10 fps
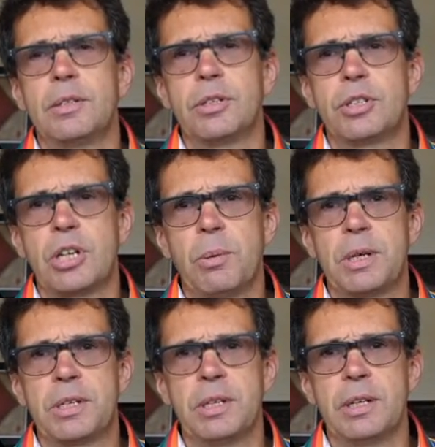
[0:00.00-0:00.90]
to show
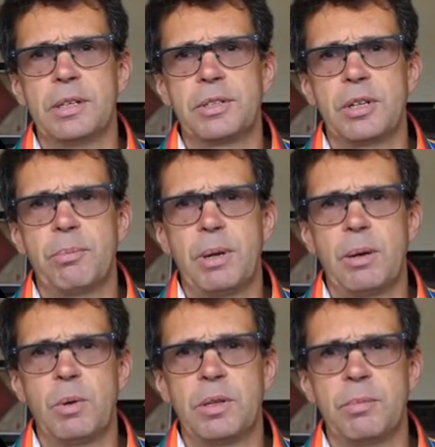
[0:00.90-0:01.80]
it in here. So
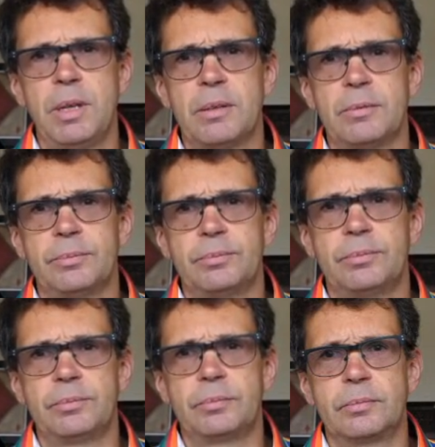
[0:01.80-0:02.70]
bear with me
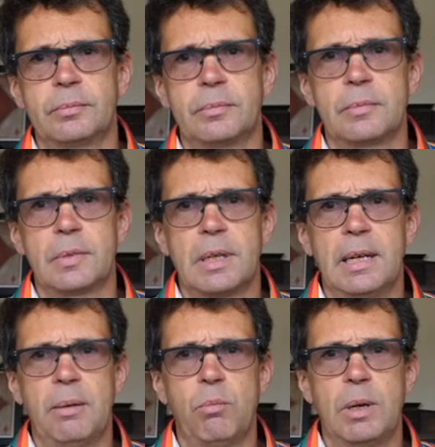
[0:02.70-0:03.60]

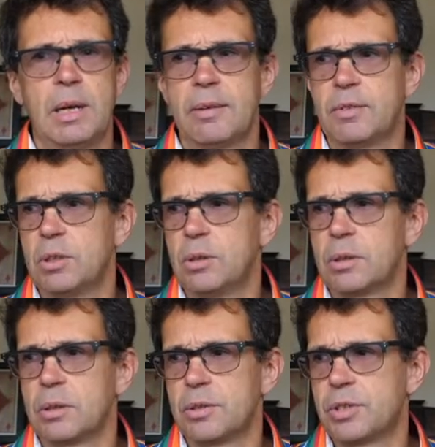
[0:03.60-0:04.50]
and we'll have a
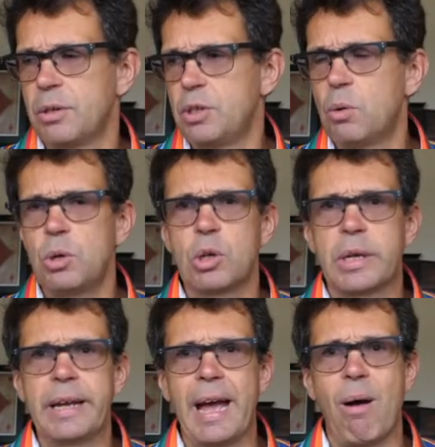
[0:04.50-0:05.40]
look. So you're
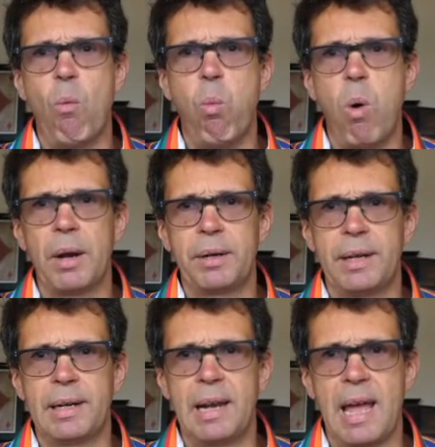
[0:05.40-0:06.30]
looking at
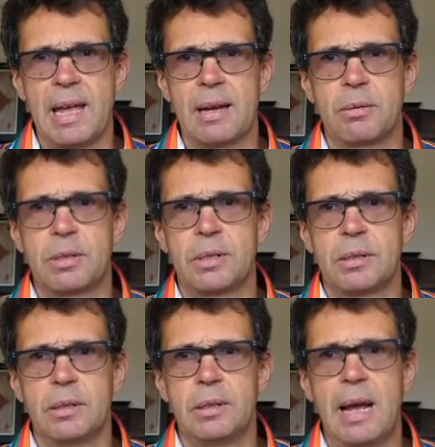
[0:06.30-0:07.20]
one layout.
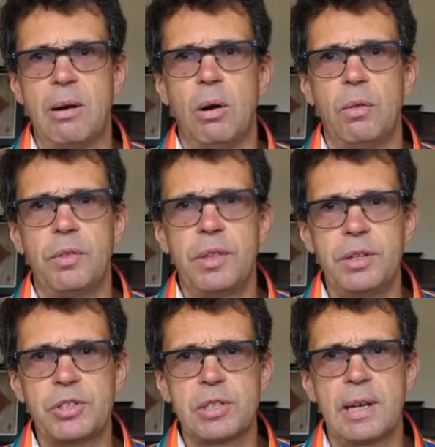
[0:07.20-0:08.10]
Now on
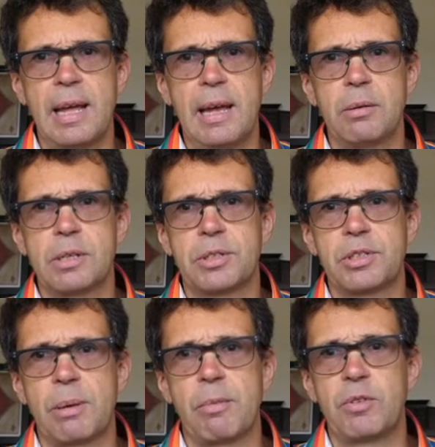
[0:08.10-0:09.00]
this layout, as
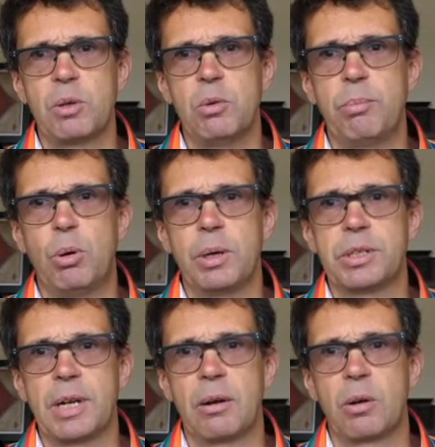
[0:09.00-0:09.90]
some of you will
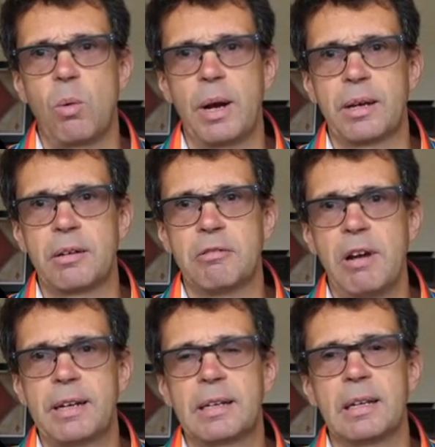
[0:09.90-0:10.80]
point out quite
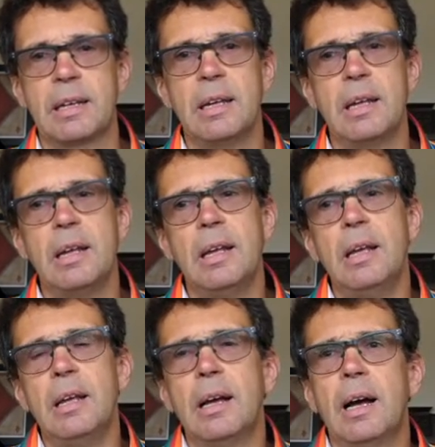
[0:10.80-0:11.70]
correctly,
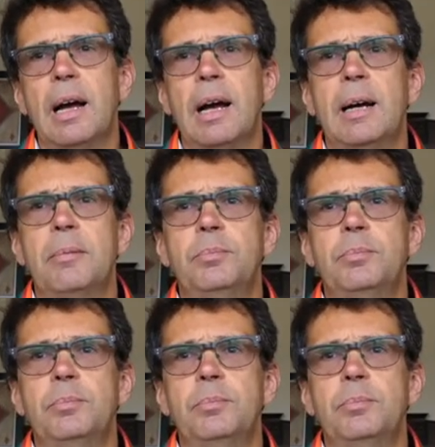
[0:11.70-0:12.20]
so